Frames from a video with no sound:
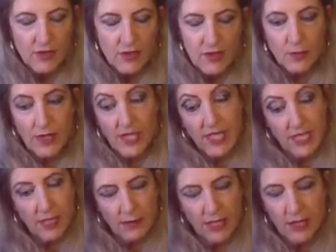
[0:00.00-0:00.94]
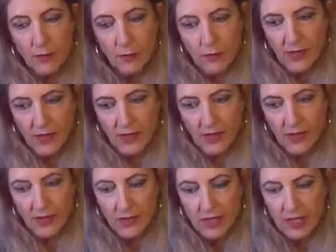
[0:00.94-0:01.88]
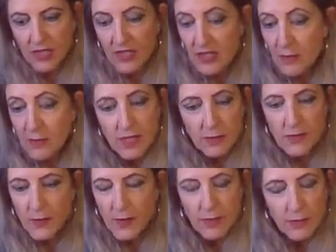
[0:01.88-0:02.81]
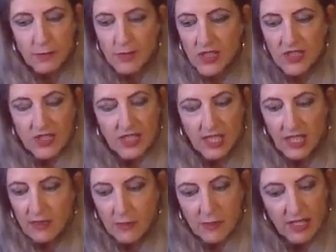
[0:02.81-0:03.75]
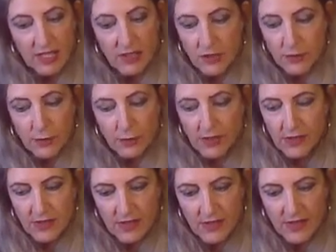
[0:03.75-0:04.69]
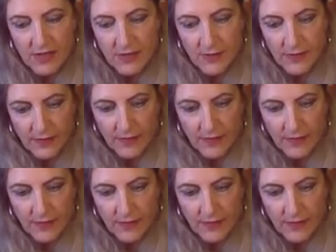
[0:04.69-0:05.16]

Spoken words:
what's really going on with you? Sometimes people just need reassurance.